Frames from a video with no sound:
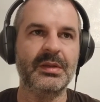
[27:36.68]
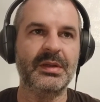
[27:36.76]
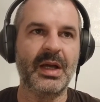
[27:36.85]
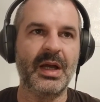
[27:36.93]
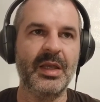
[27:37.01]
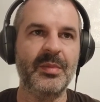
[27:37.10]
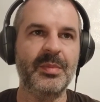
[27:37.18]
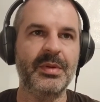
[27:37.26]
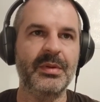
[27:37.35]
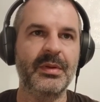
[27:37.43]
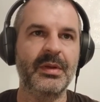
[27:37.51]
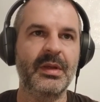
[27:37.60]
type.
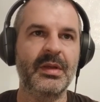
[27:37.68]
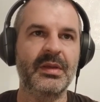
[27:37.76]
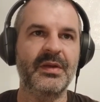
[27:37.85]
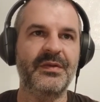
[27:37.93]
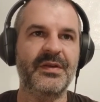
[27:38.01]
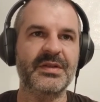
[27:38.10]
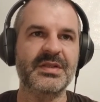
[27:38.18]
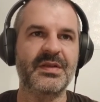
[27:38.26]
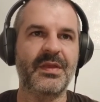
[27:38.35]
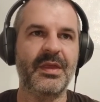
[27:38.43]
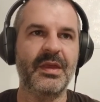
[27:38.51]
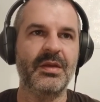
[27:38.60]
The first
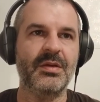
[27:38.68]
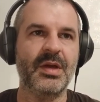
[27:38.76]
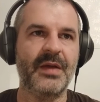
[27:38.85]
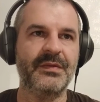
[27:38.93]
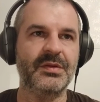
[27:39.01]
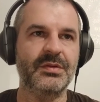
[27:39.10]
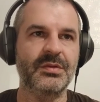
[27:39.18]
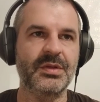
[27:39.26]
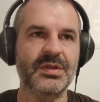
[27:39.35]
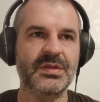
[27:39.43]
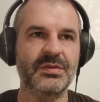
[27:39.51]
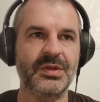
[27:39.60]
thing you have to do
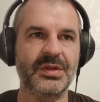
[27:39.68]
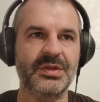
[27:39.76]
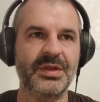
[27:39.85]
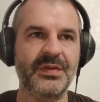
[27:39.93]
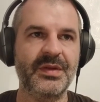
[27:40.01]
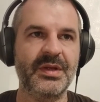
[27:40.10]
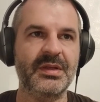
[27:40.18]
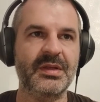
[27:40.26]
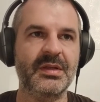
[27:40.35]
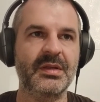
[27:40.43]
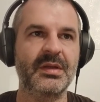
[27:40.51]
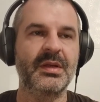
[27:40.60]
is to retrieve it.
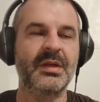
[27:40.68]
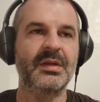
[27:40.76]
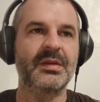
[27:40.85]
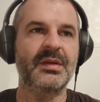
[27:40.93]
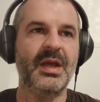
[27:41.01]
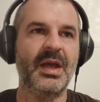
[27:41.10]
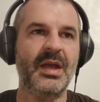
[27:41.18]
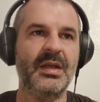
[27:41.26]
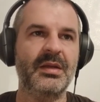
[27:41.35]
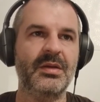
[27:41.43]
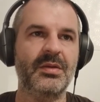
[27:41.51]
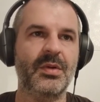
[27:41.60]

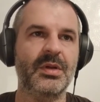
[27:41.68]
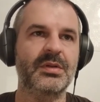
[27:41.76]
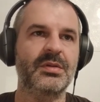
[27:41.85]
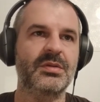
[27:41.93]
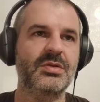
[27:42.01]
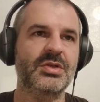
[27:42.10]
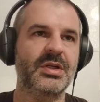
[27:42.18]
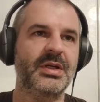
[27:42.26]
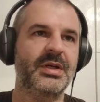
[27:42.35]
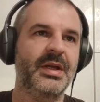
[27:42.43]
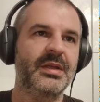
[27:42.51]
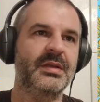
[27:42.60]
Then you want to
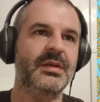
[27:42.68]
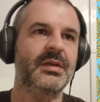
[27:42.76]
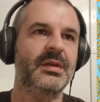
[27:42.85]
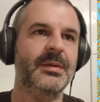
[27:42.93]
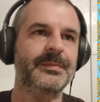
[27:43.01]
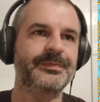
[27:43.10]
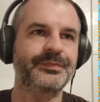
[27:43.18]
generate the